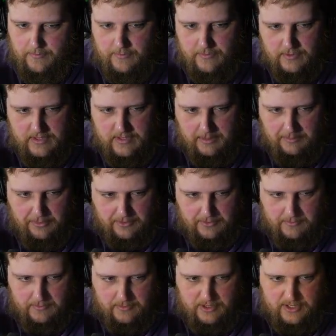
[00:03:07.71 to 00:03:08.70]
simple
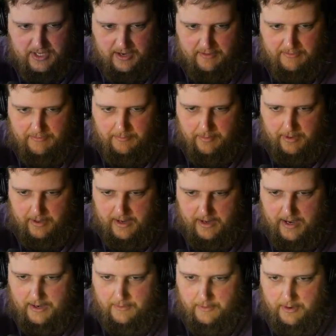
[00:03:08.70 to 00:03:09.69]
stuff, but
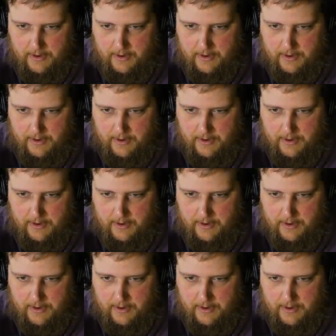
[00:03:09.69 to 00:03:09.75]
anyway.